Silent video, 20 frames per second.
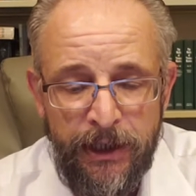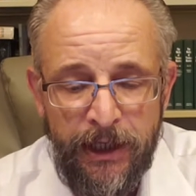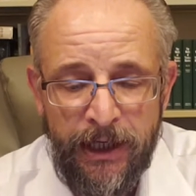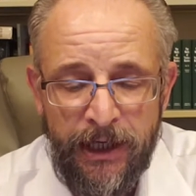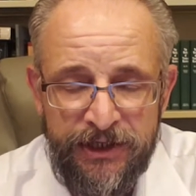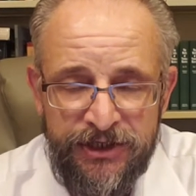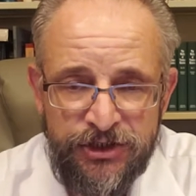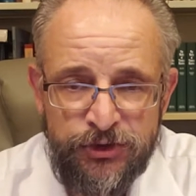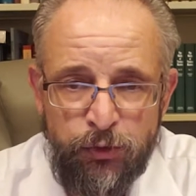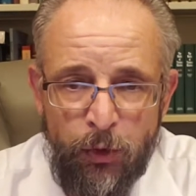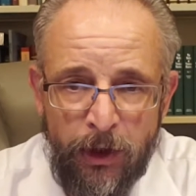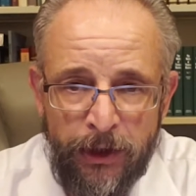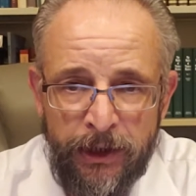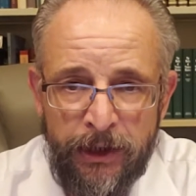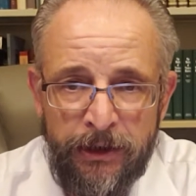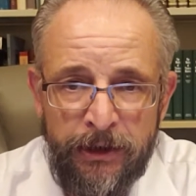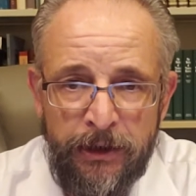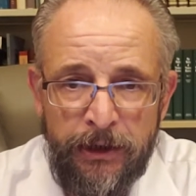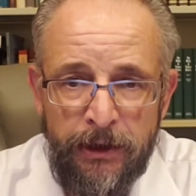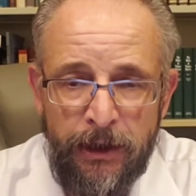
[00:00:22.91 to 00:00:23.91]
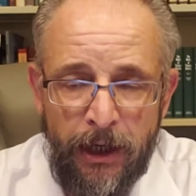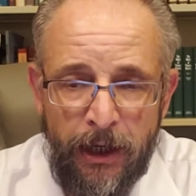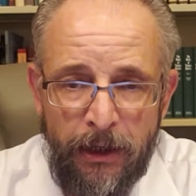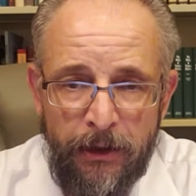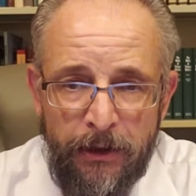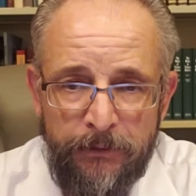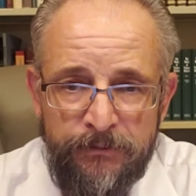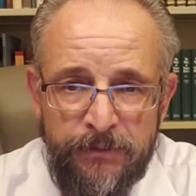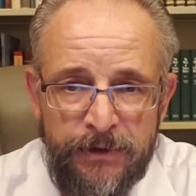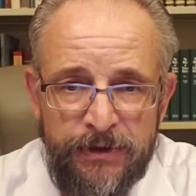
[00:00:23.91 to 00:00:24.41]
And I just want to
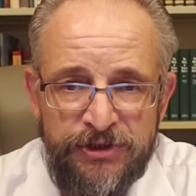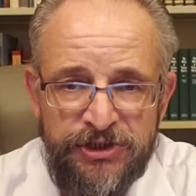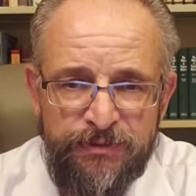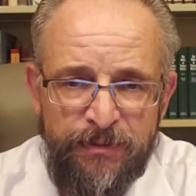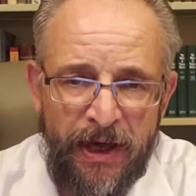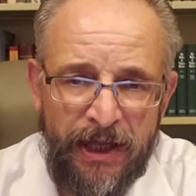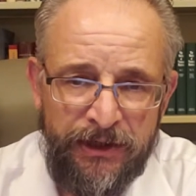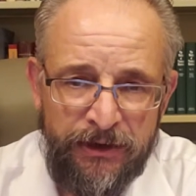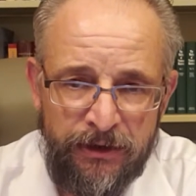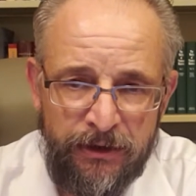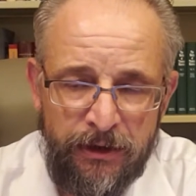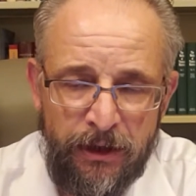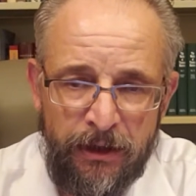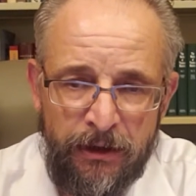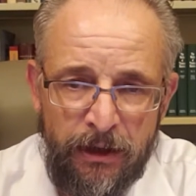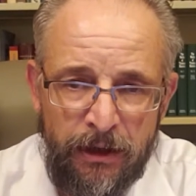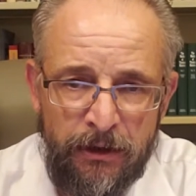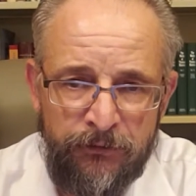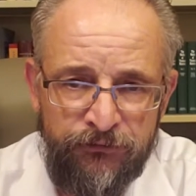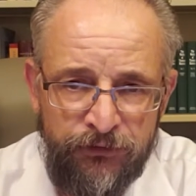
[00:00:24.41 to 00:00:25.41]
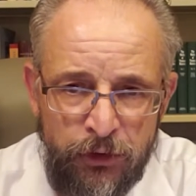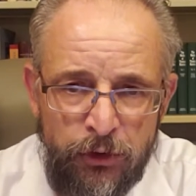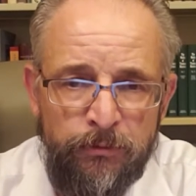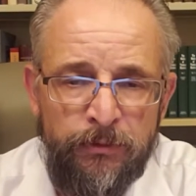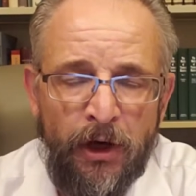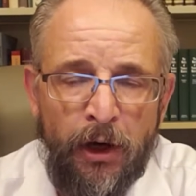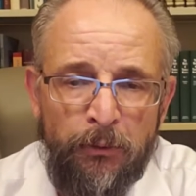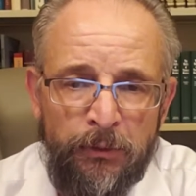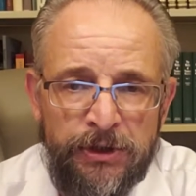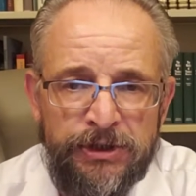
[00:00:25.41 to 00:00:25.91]
uh, spend a, a, few
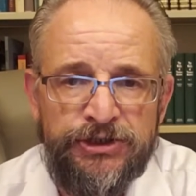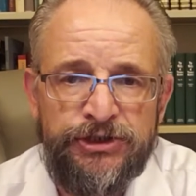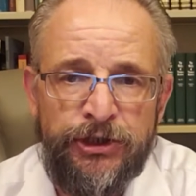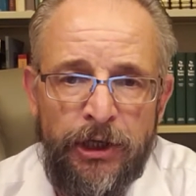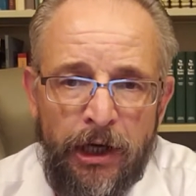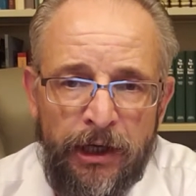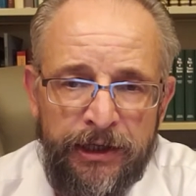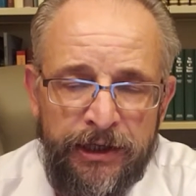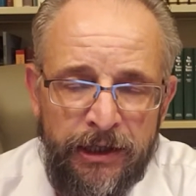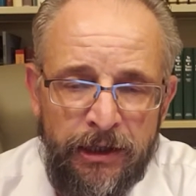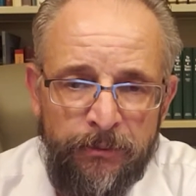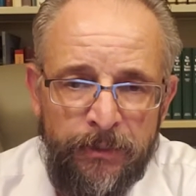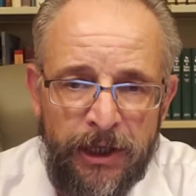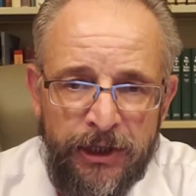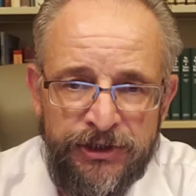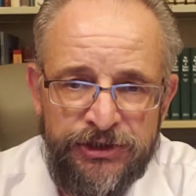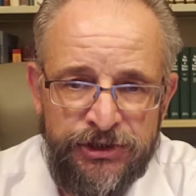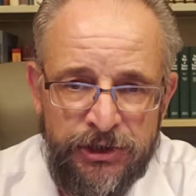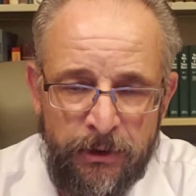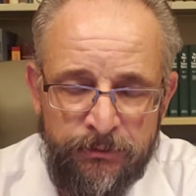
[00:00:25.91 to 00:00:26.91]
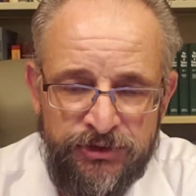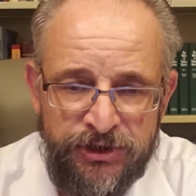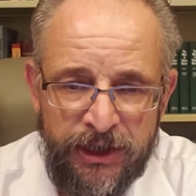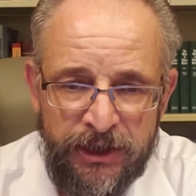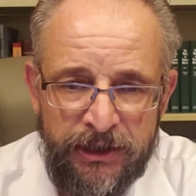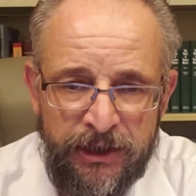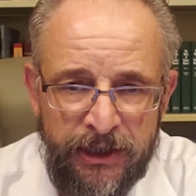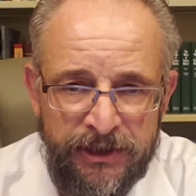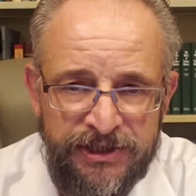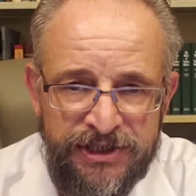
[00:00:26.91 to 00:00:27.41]
moments talking about a
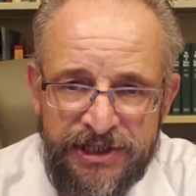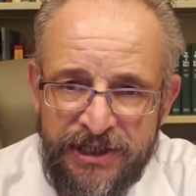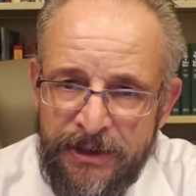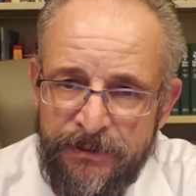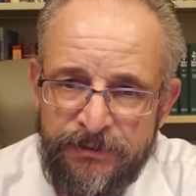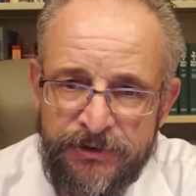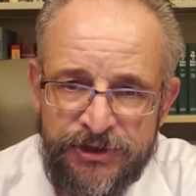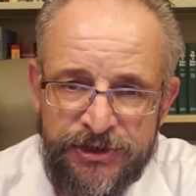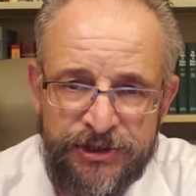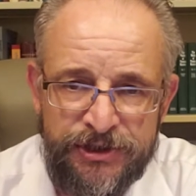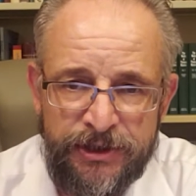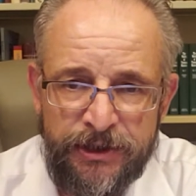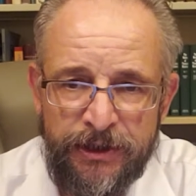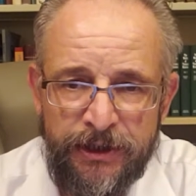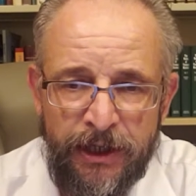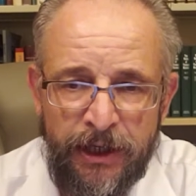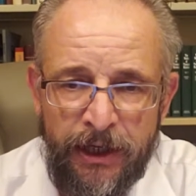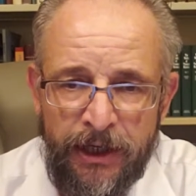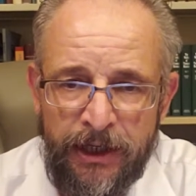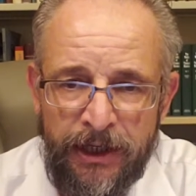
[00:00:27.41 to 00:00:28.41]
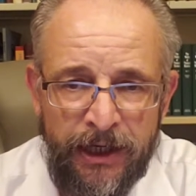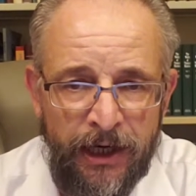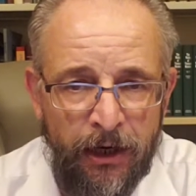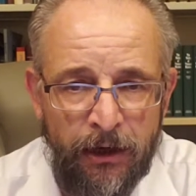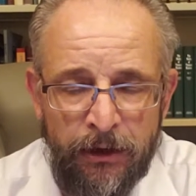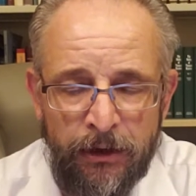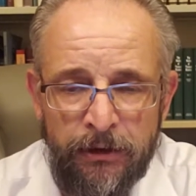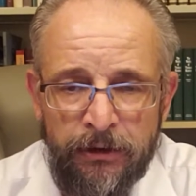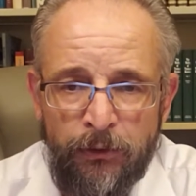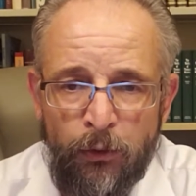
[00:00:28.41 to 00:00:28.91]
subject that seems uh, in
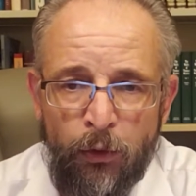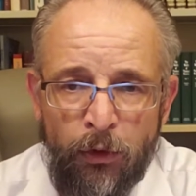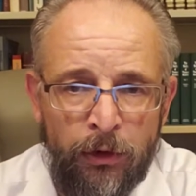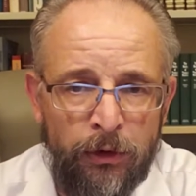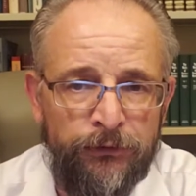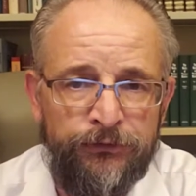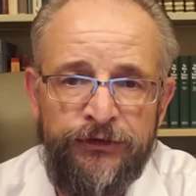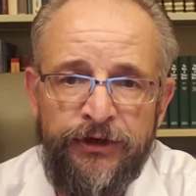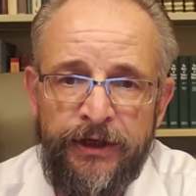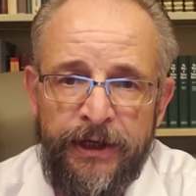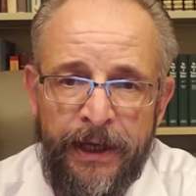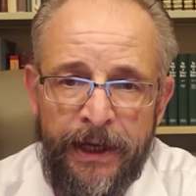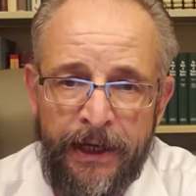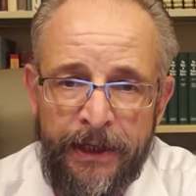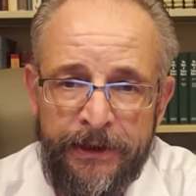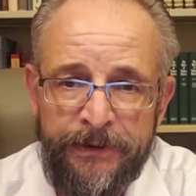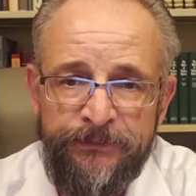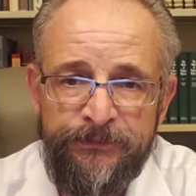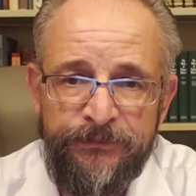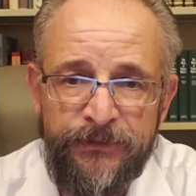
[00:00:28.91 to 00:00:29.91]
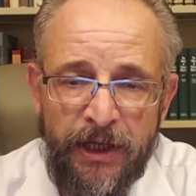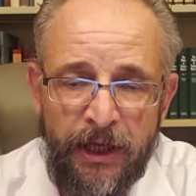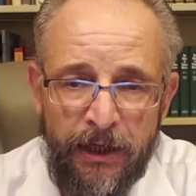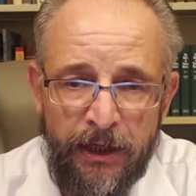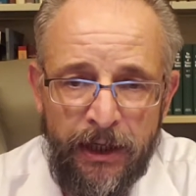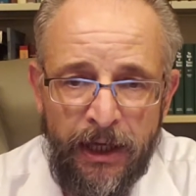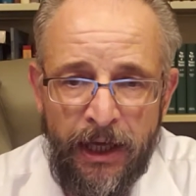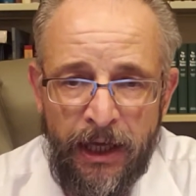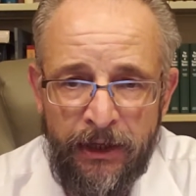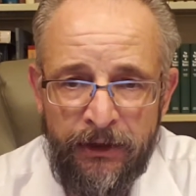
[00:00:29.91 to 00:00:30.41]
our world today uh,
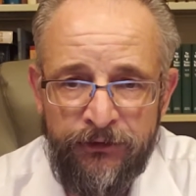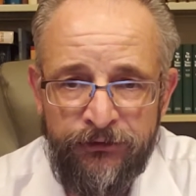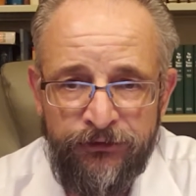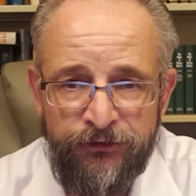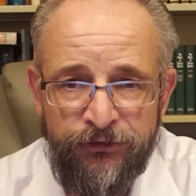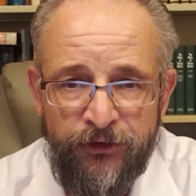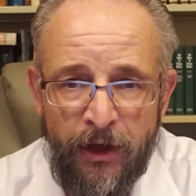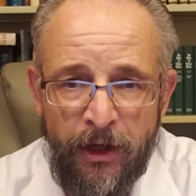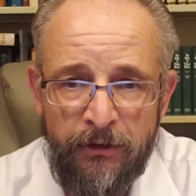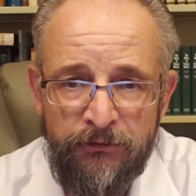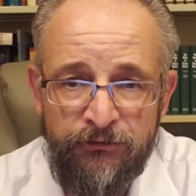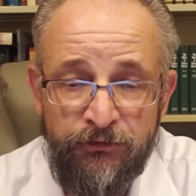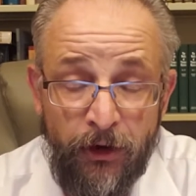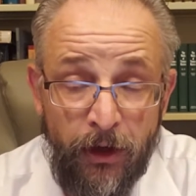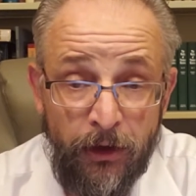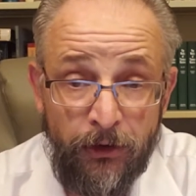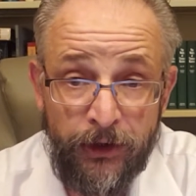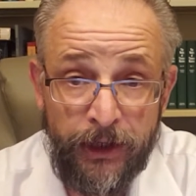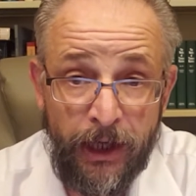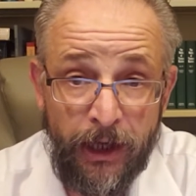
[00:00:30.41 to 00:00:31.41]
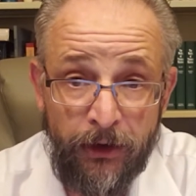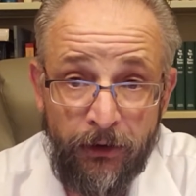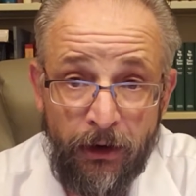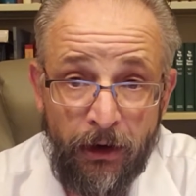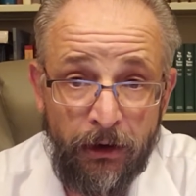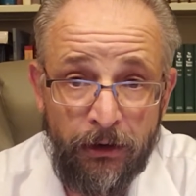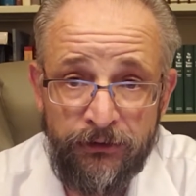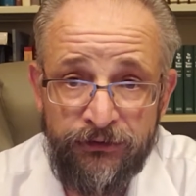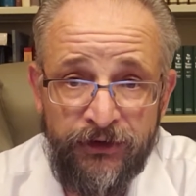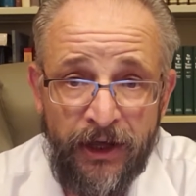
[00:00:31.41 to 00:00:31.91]
has uh, fallen on
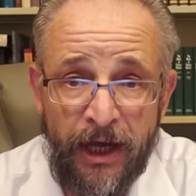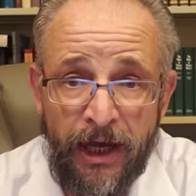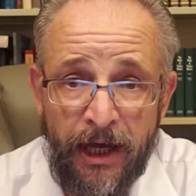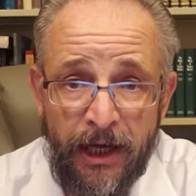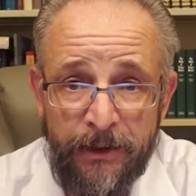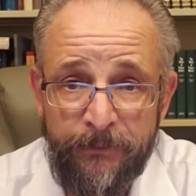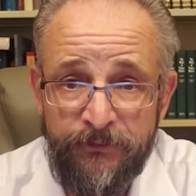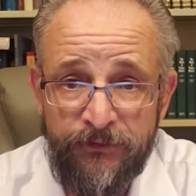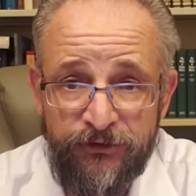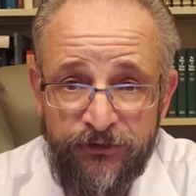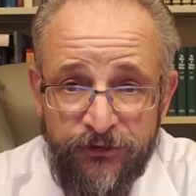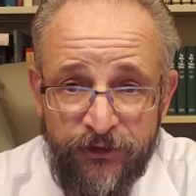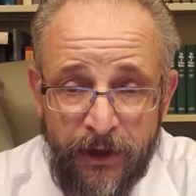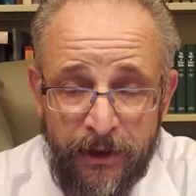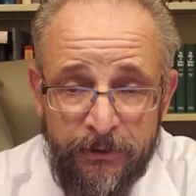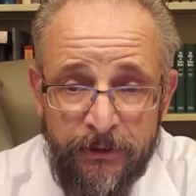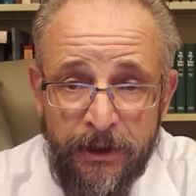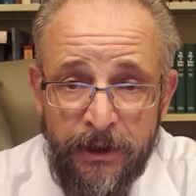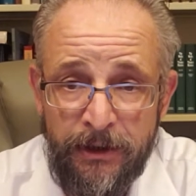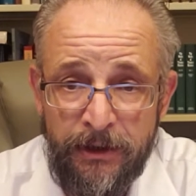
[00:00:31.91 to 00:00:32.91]
hard times. I,